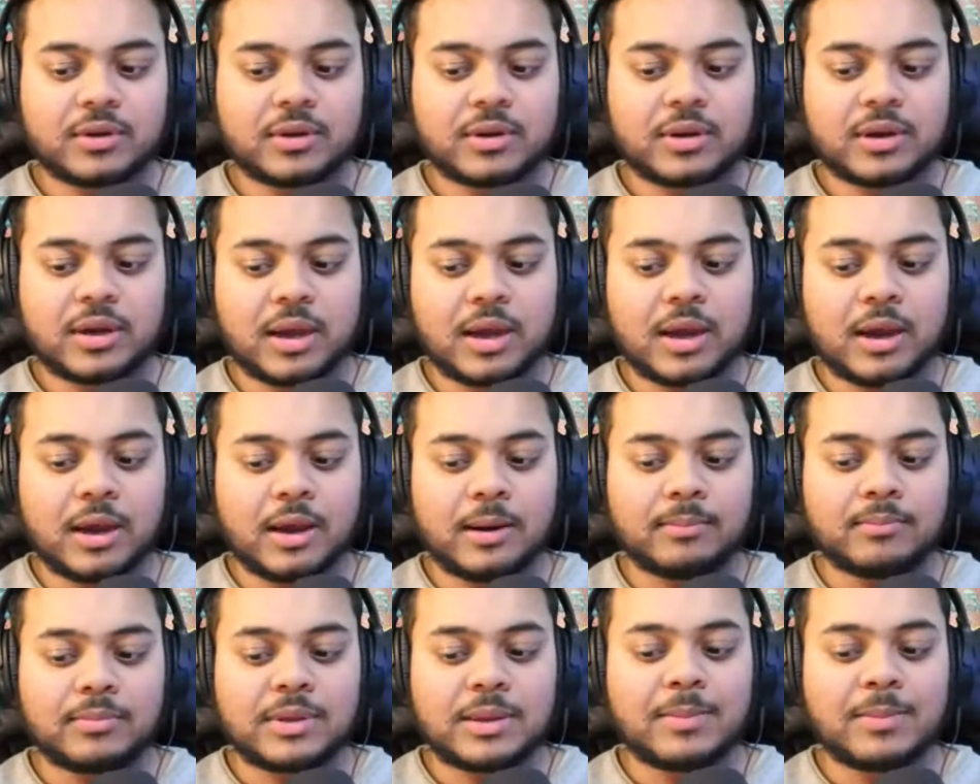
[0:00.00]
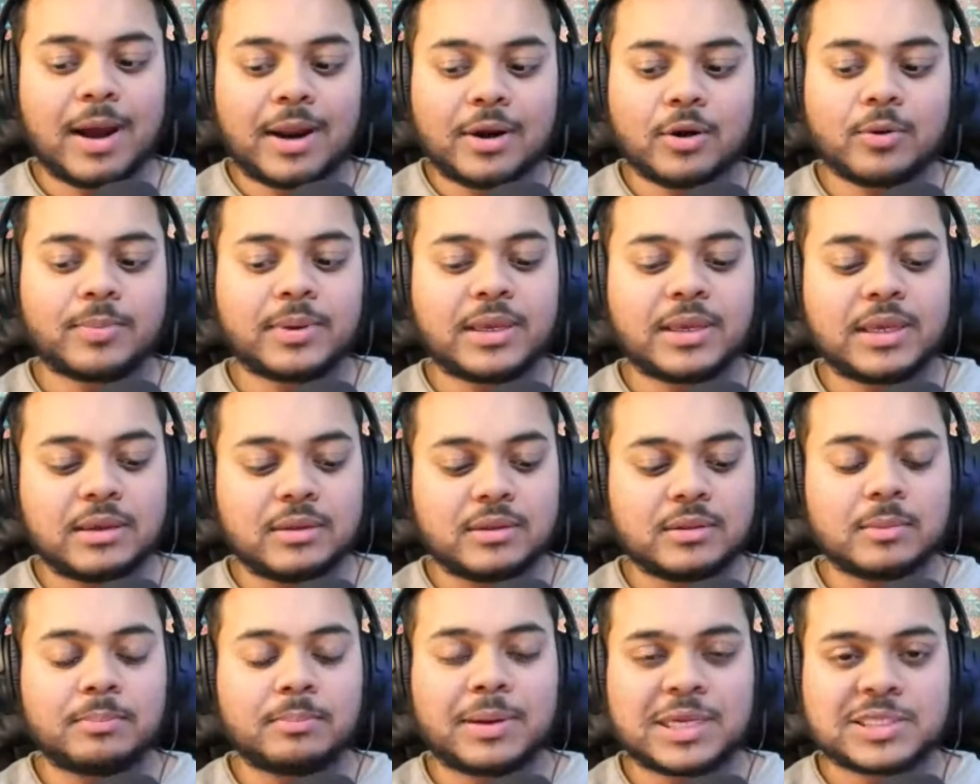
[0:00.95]
He might not be the
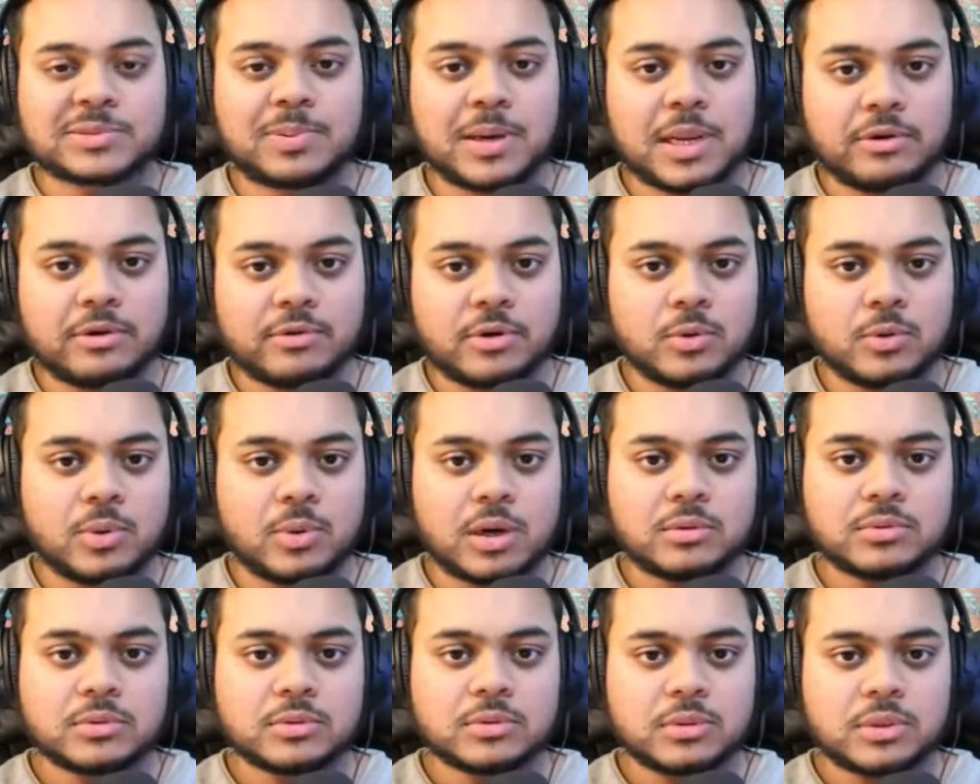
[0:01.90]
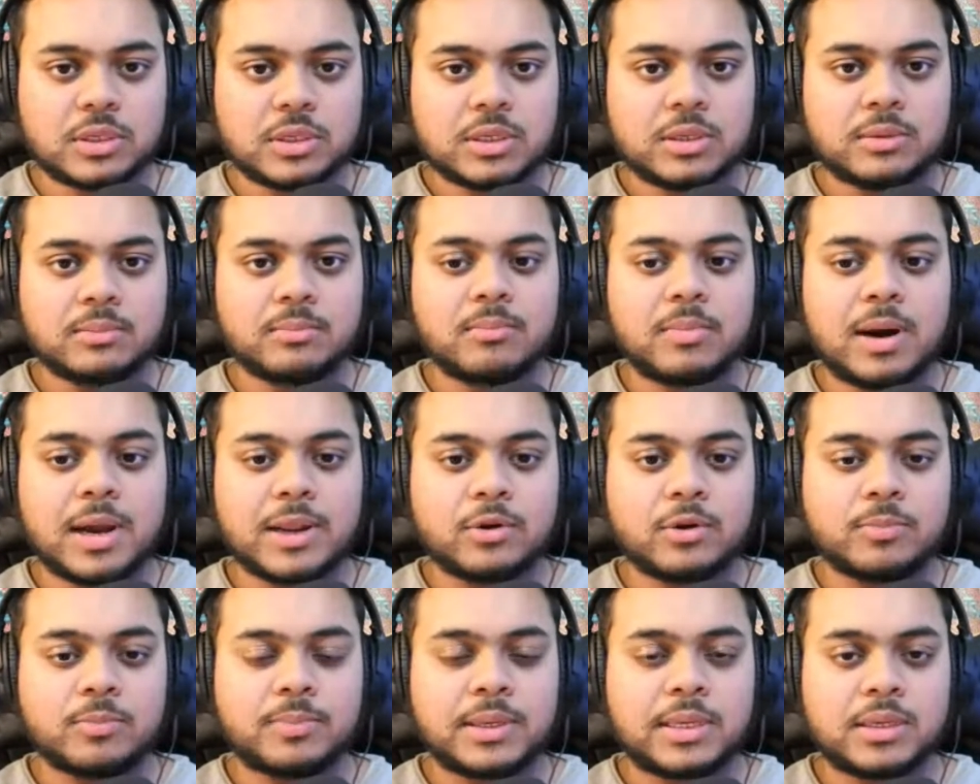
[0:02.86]
best player in the world, might not
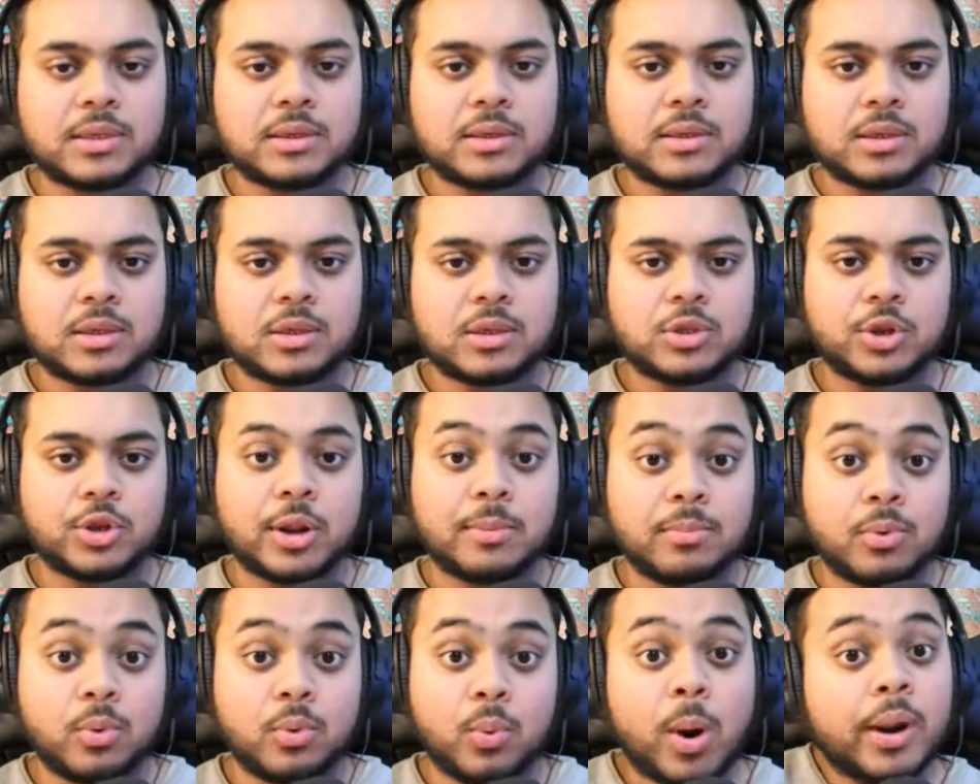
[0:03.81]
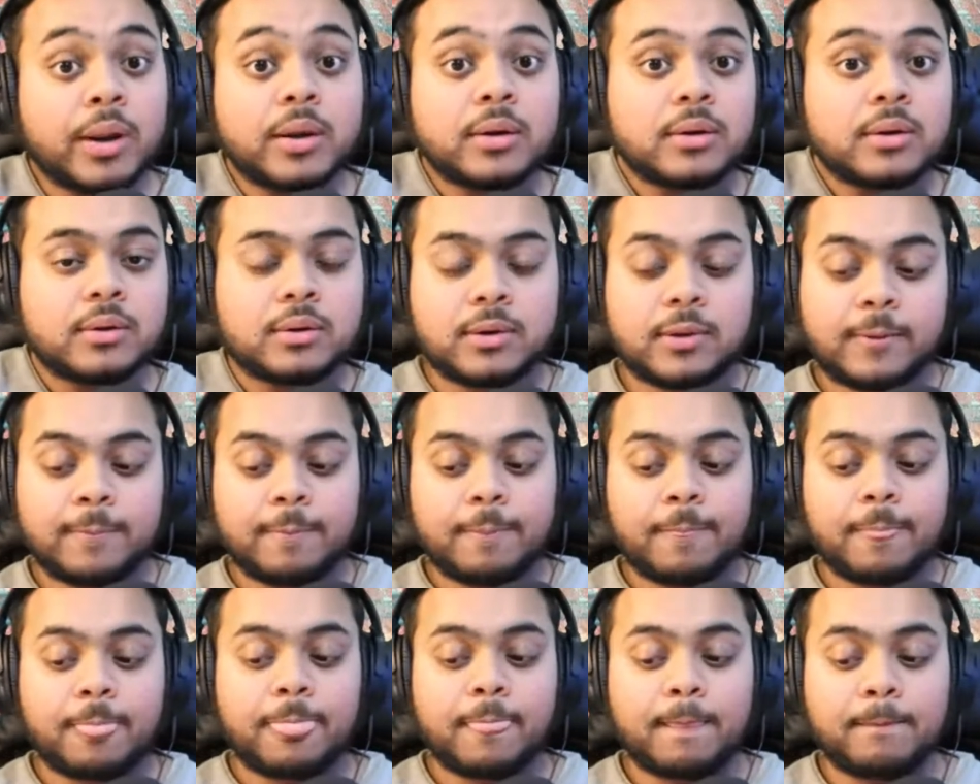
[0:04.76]
be your number one,
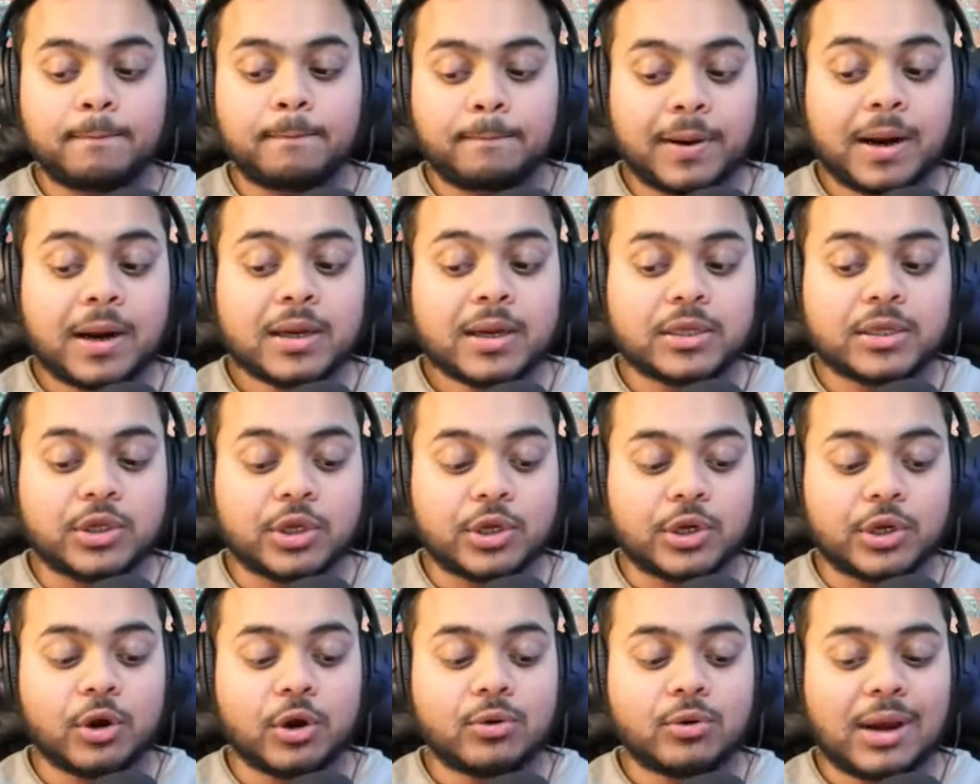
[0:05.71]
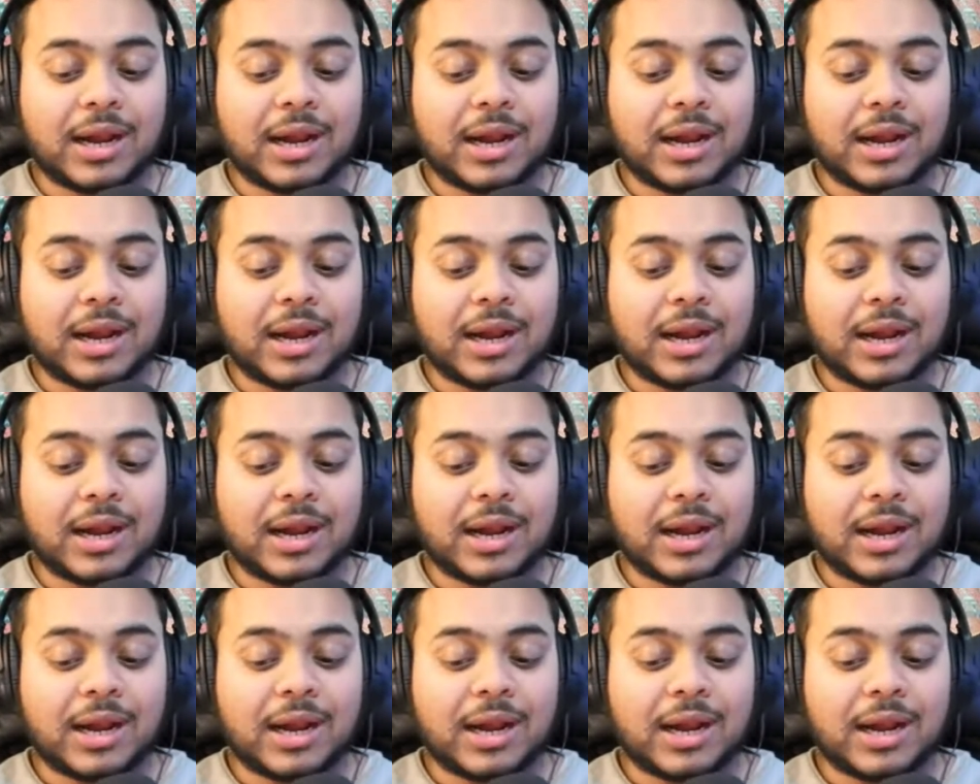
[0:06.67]
but as a